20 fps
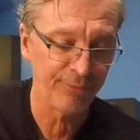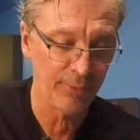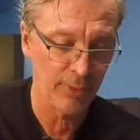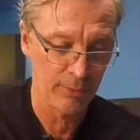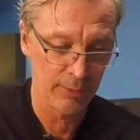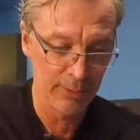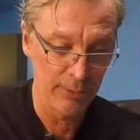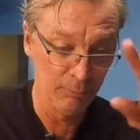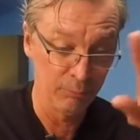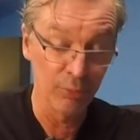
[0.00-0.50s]
a
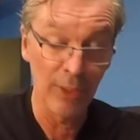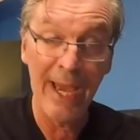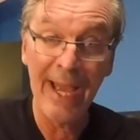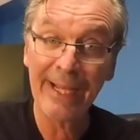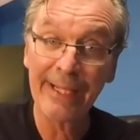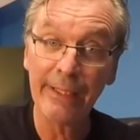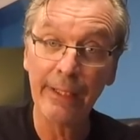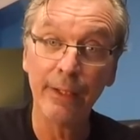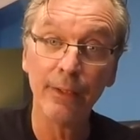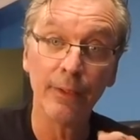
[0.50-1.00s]
little
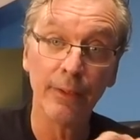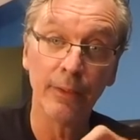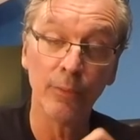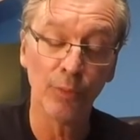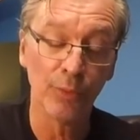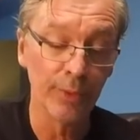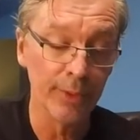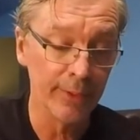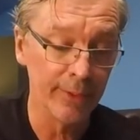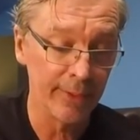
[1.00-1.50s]
bracketed area that
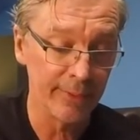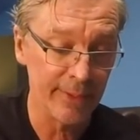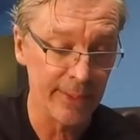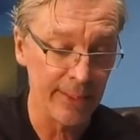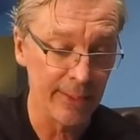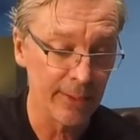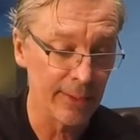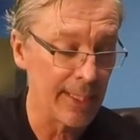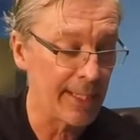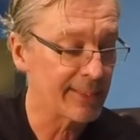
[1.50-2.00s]
we're in at the
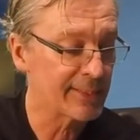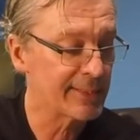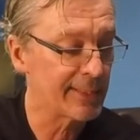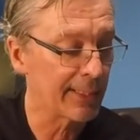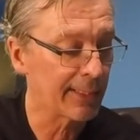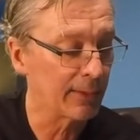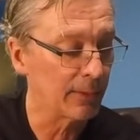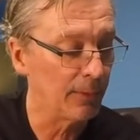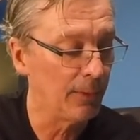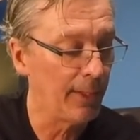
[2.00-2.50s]
end of that
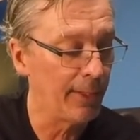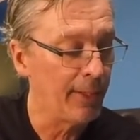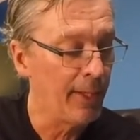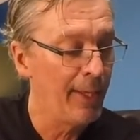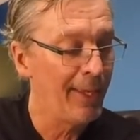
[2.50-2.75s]
second line.